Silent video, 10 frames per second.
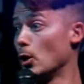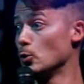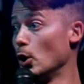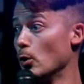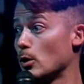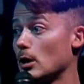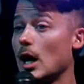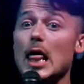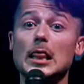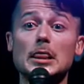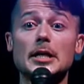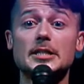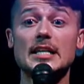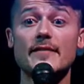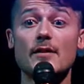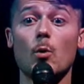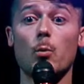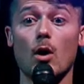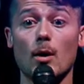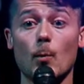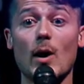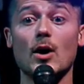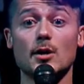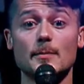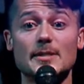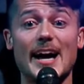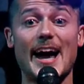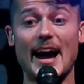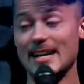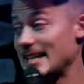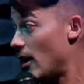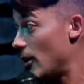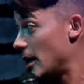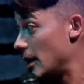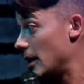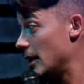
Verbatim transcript: Luke, let's give a warm welcome to Derek